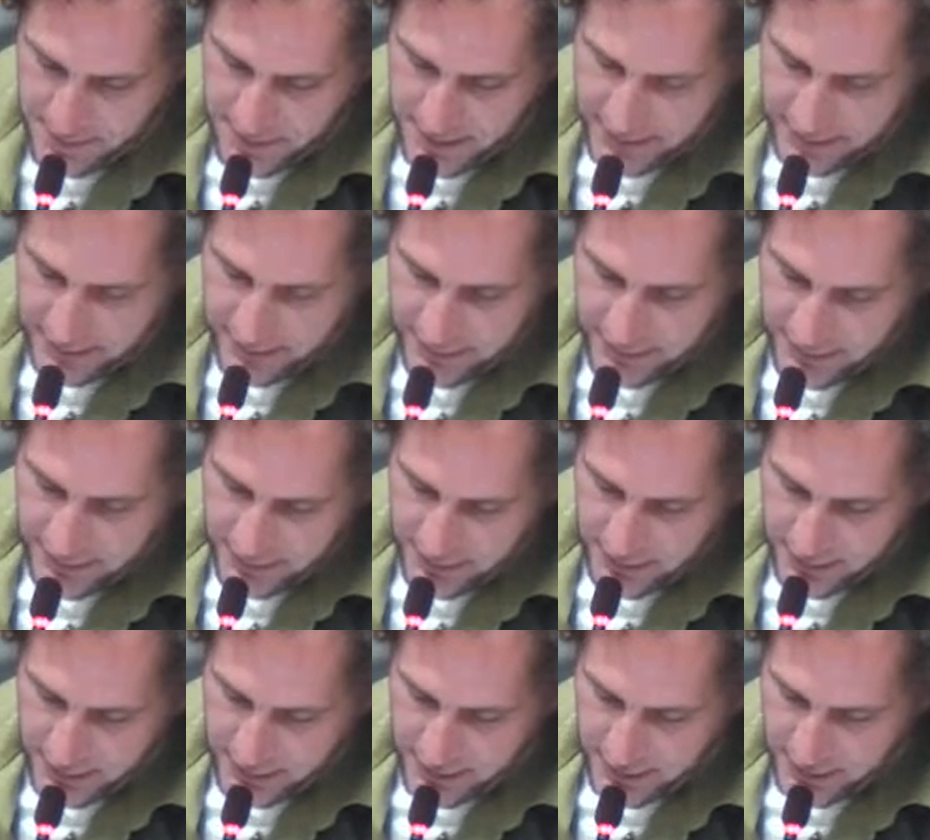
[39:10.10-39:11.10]

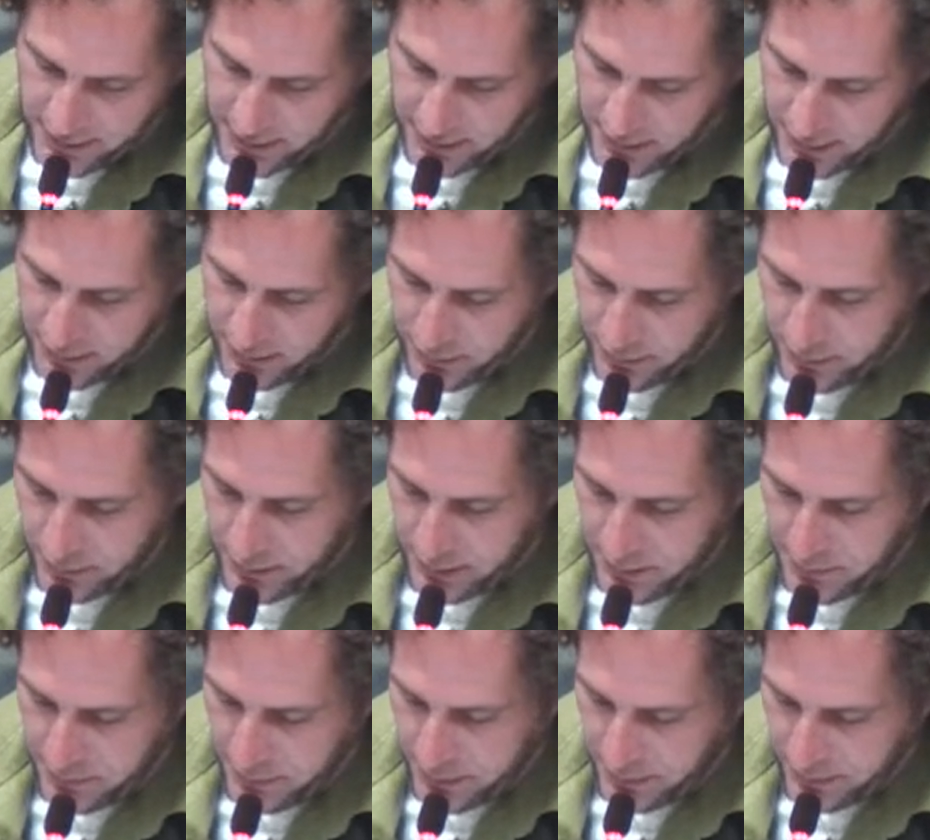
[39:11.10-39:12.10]
Mr. Claude
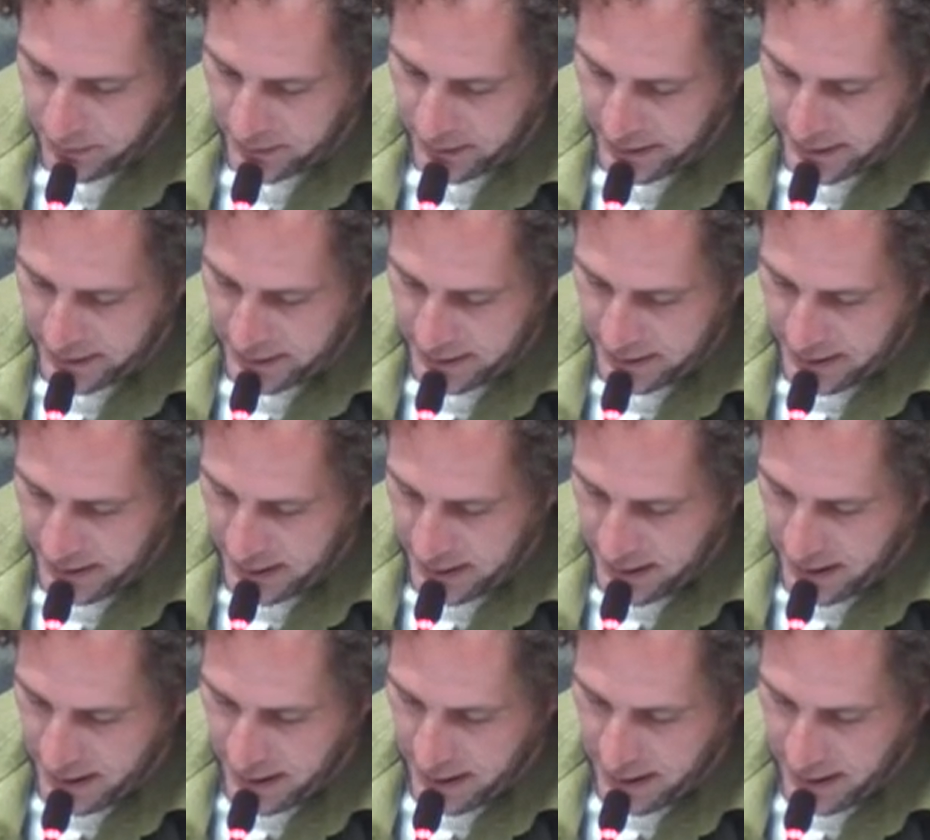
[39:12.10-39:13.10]
Bolton,
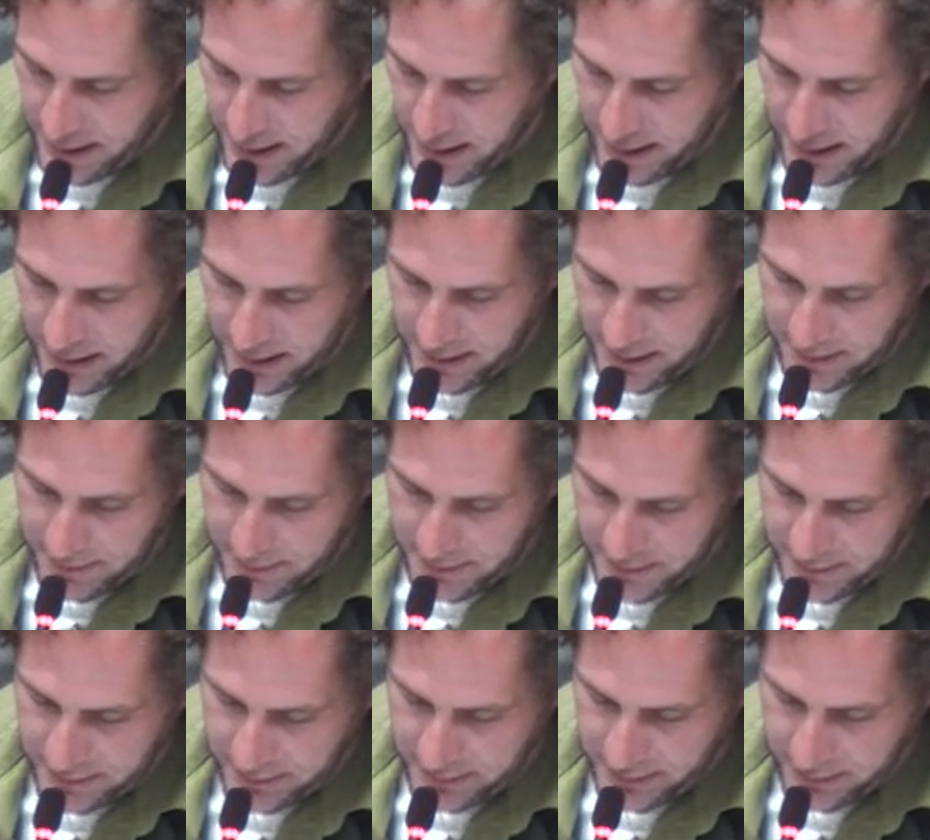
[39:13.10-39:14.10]

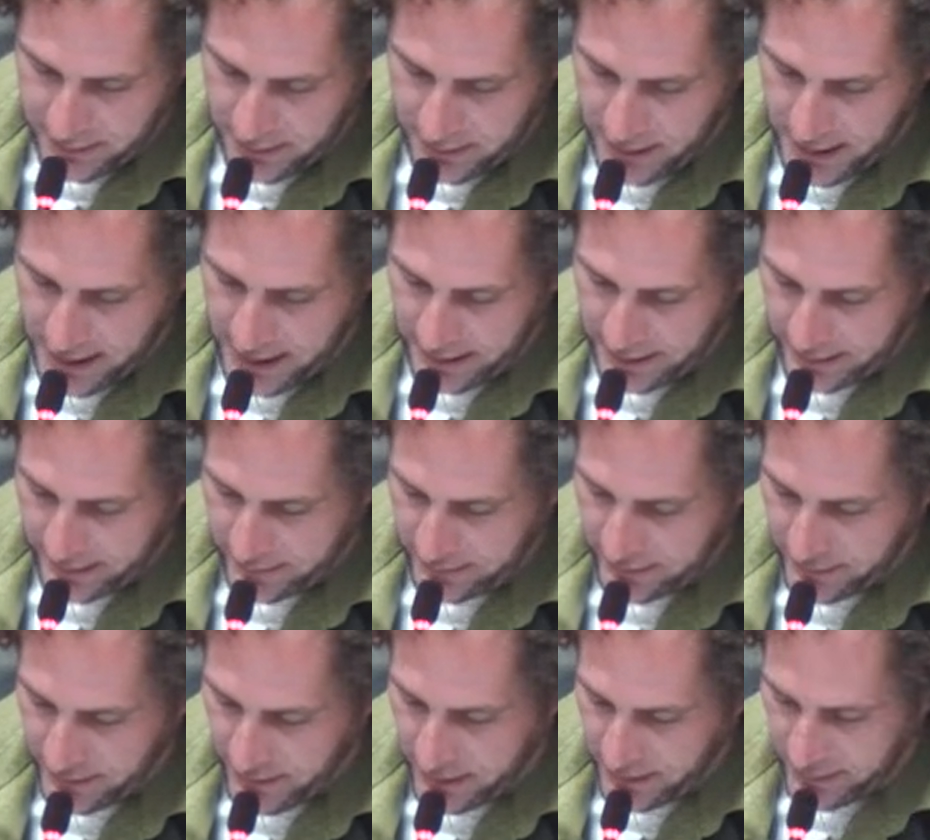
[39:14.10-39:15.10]
Mr.
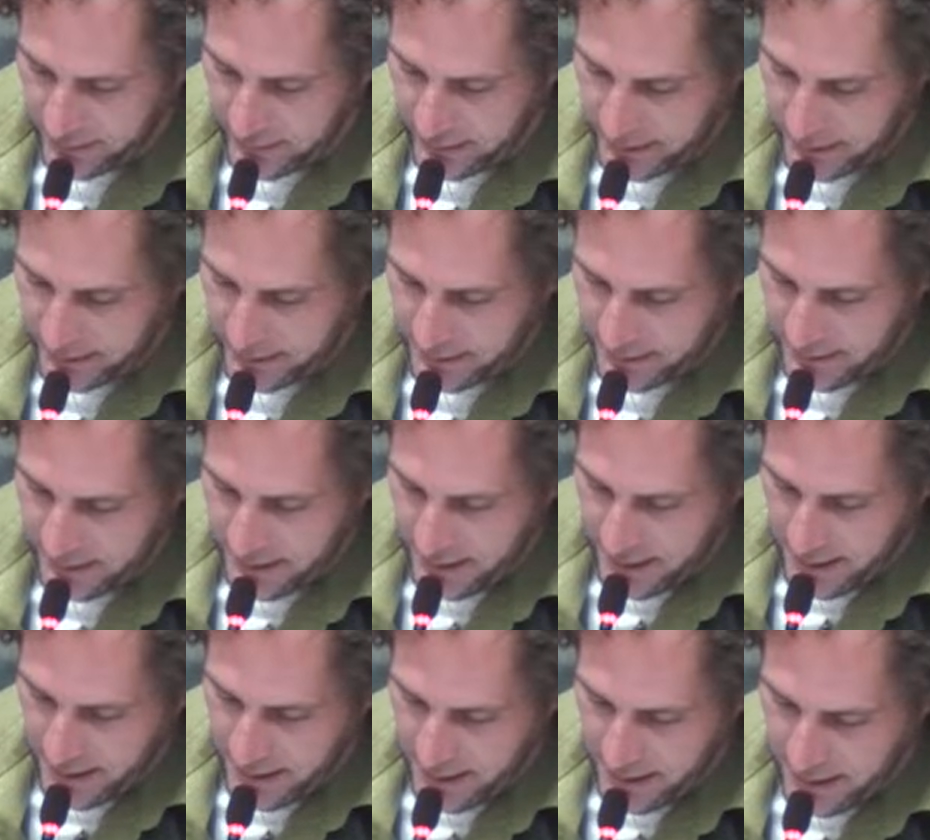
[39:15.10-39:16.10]
Alex Dawson,
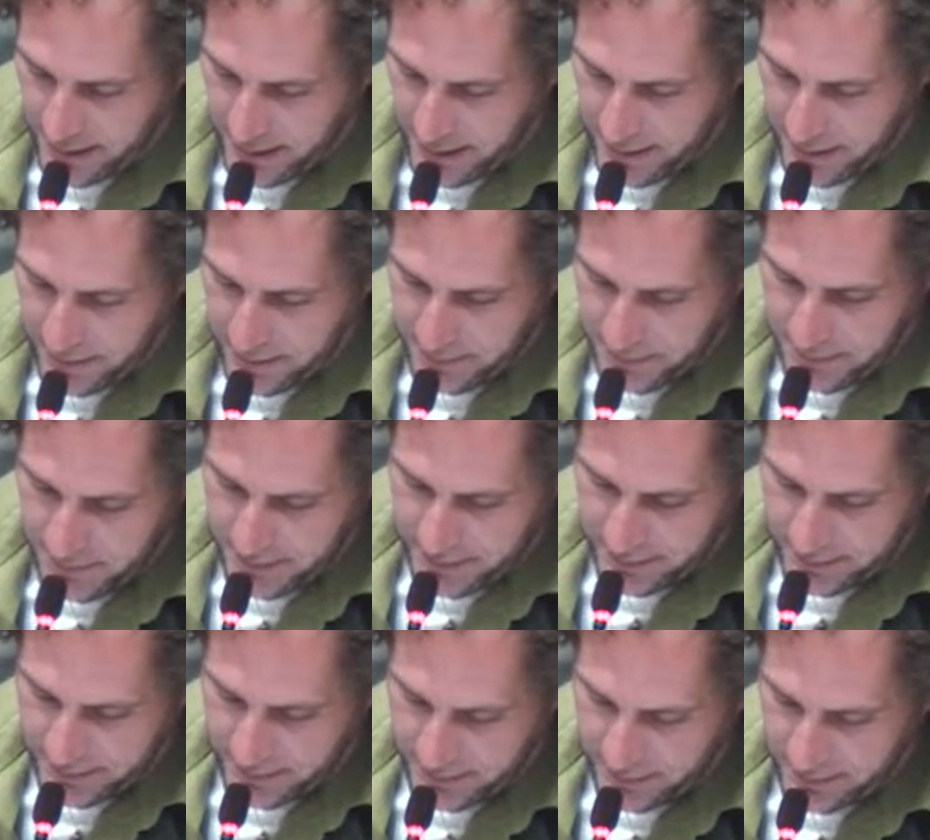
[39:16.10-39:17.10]

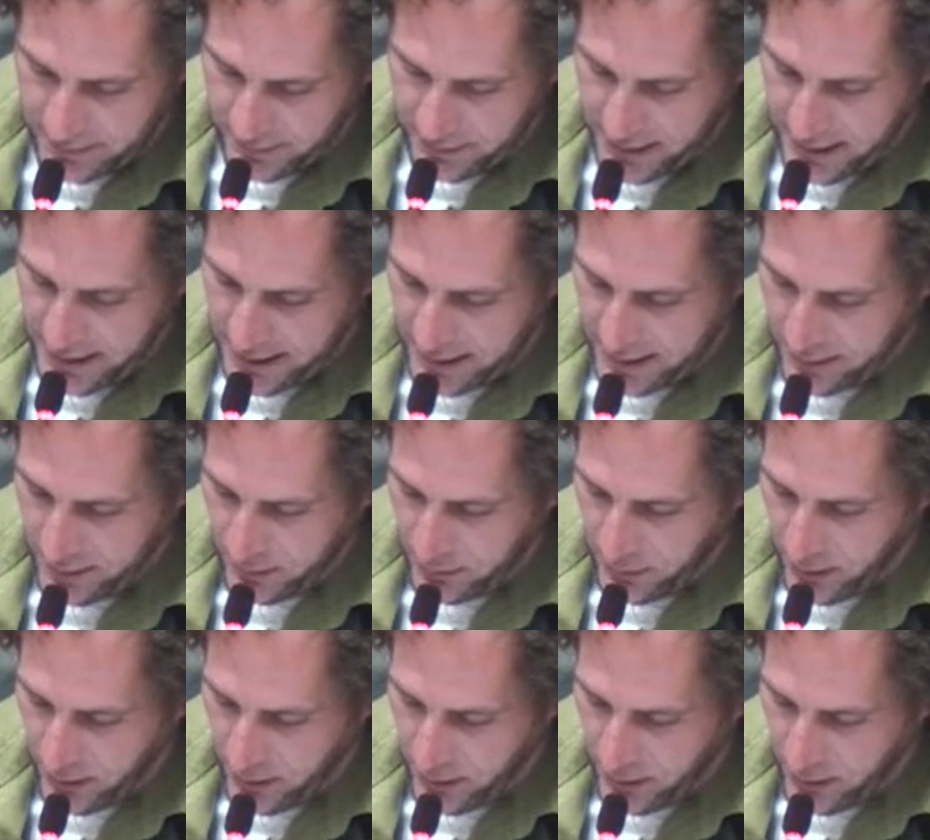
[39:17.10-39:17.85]
Mr. Shea